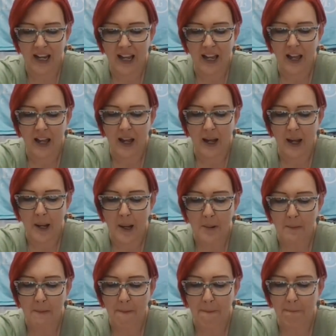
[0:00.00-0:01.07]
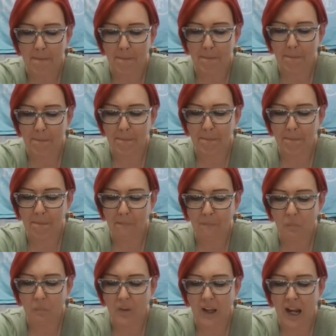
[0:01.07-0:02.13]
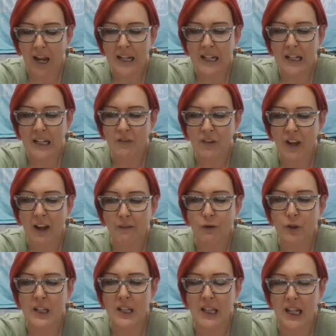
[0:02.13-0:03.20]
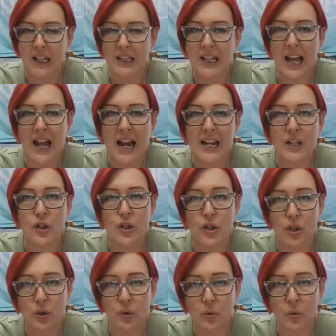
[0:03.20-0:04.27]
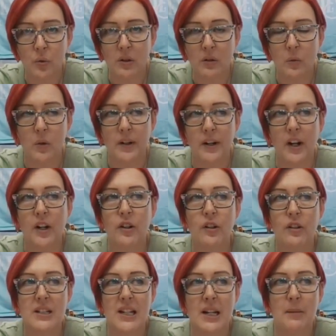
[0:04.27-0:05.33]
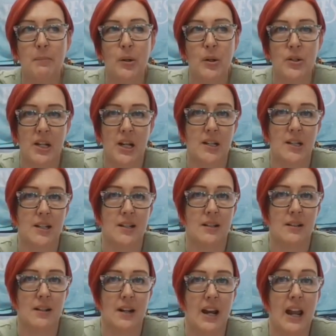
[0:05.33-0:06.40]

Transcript: I give everything that I do 110%, and